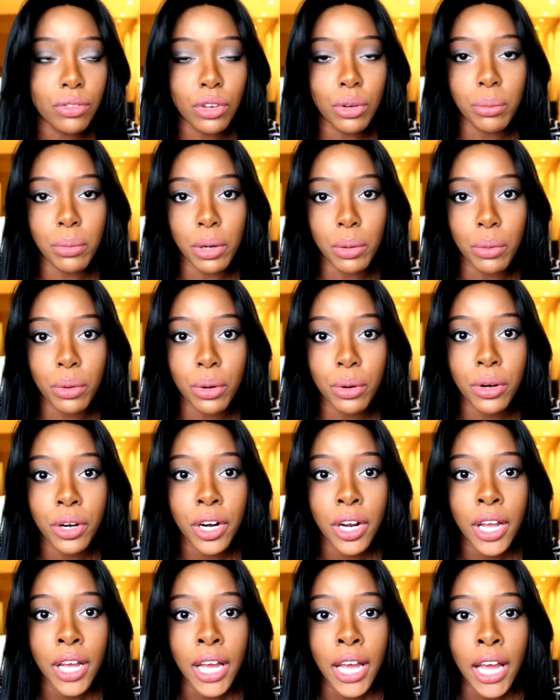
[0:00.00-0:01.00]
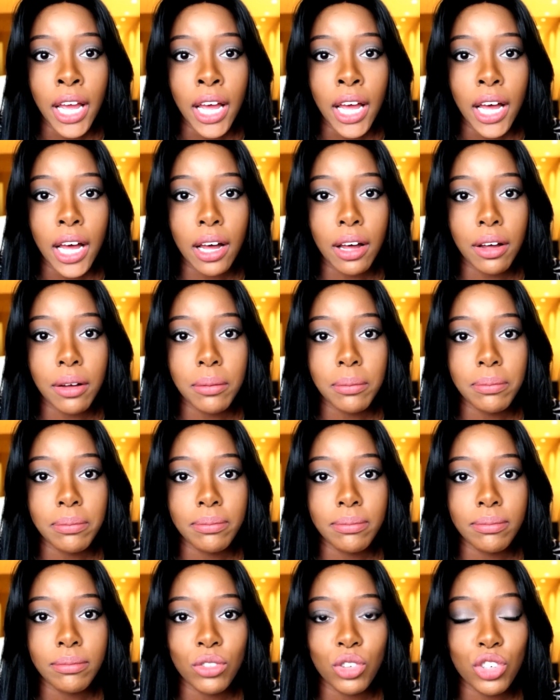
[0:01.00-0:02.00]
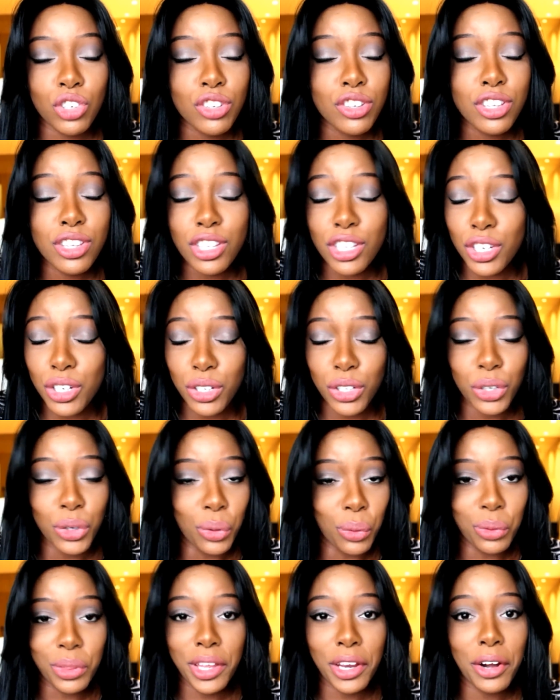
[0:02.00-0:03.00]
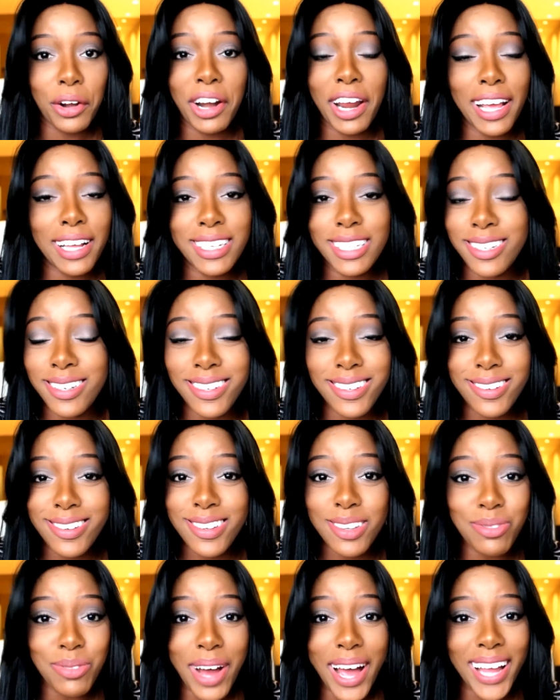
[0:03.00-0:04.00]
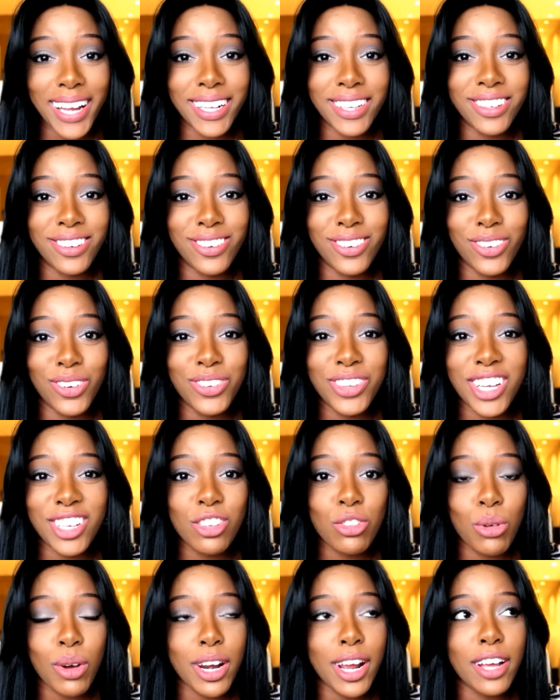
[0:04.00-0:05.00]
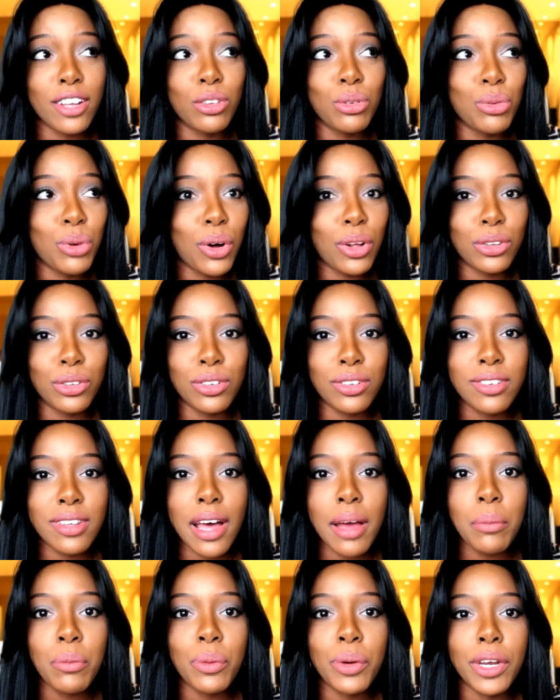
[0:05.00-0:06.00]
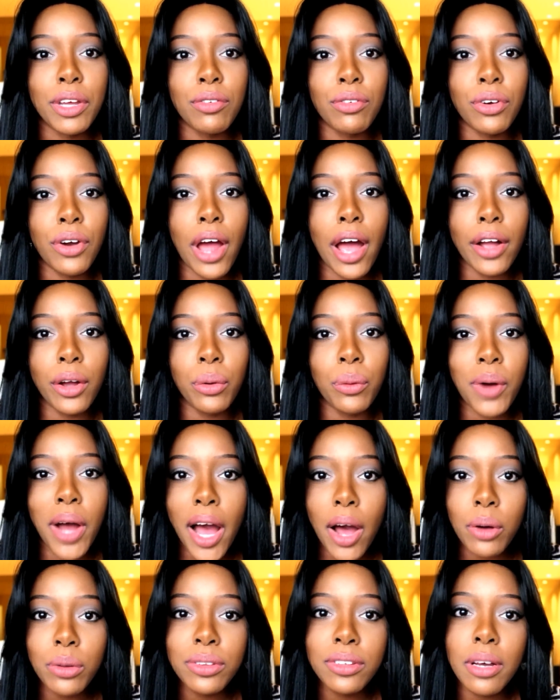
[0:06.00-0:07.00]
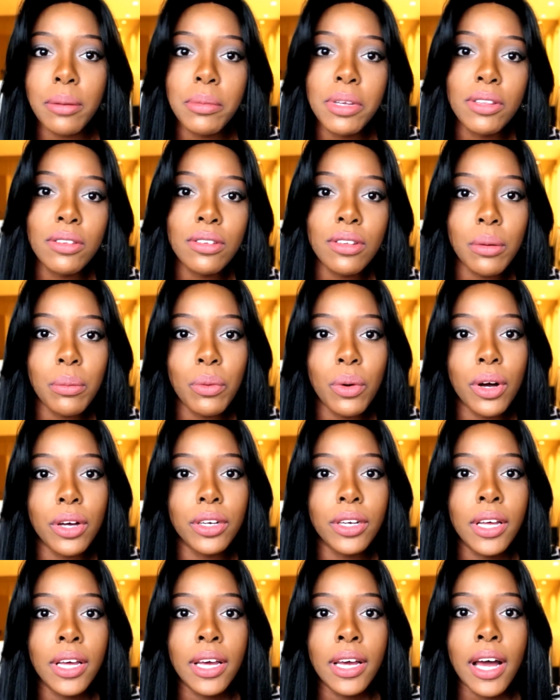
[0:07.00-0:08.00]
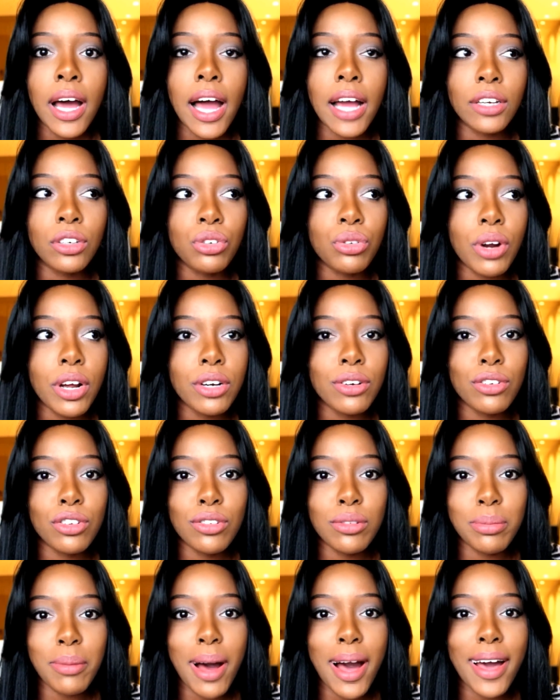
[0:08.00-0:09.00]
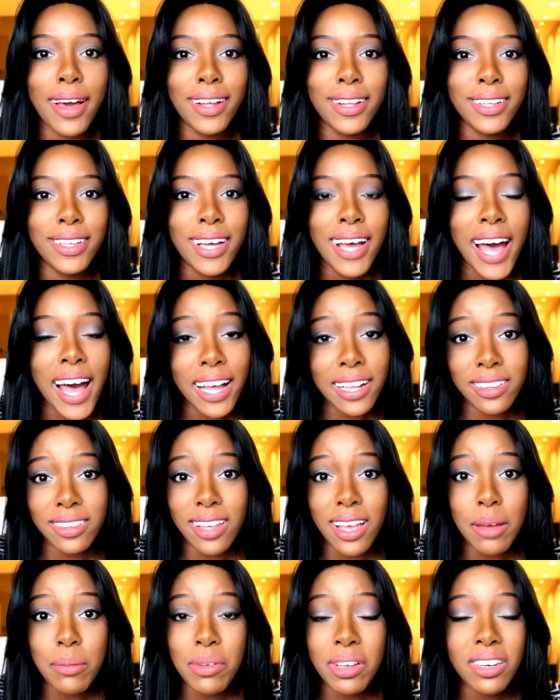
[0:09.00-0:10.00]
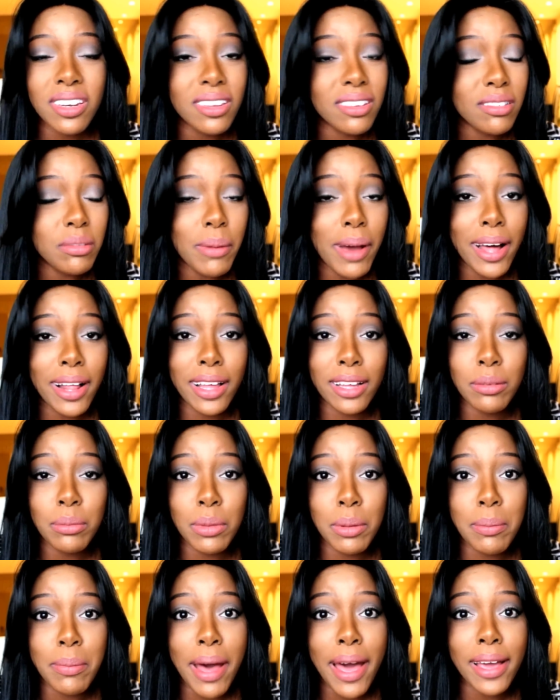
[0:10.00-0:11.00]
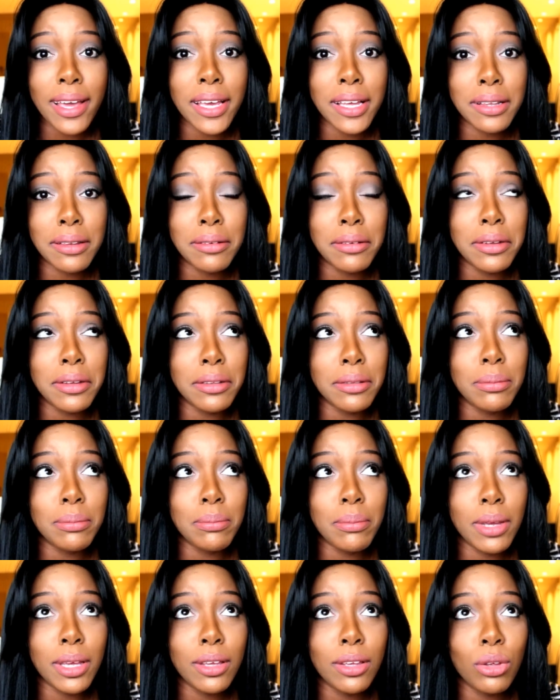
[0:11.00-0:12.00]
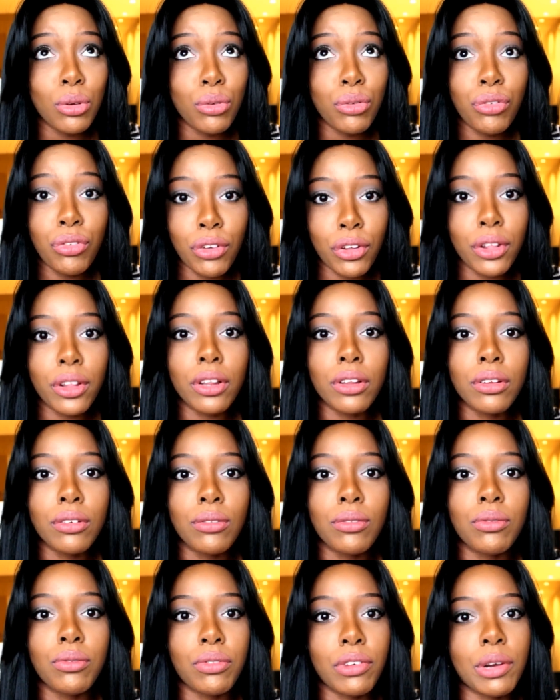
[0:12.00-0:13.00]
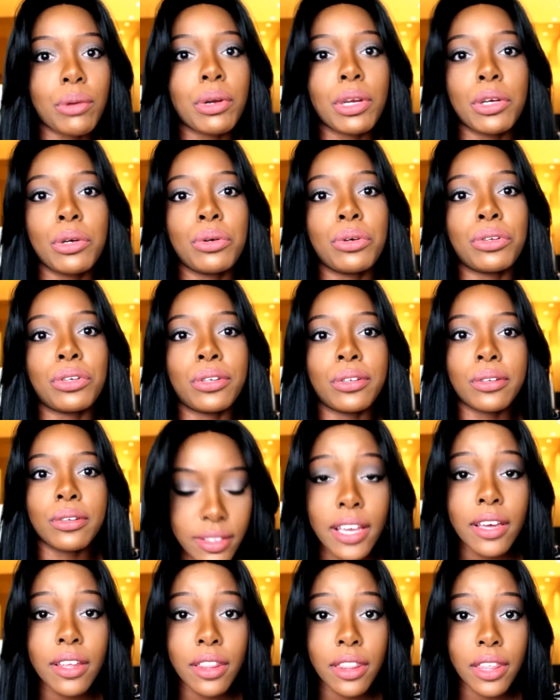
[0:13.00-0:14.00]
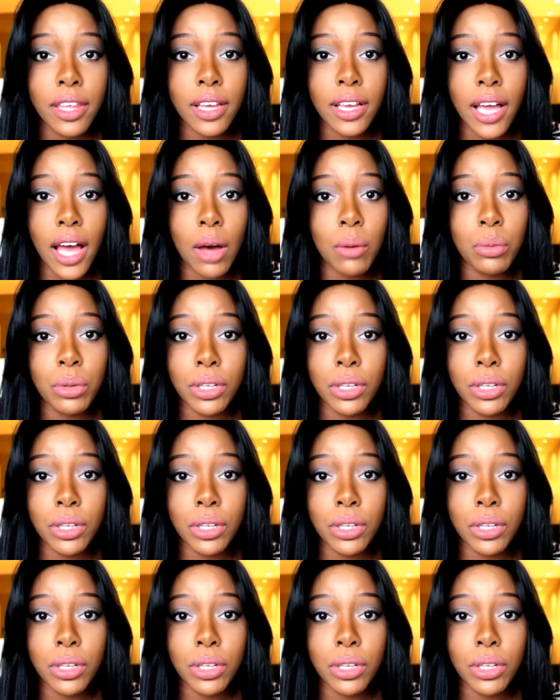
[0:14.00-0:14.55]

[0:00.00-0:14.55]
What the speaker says: of your mirror. Just go there and smile, you know? That's what I do all the time. Whenever I go out, I meet someone, I try to smile at them and they smile at me back, and it makes you feel very good. Second thing I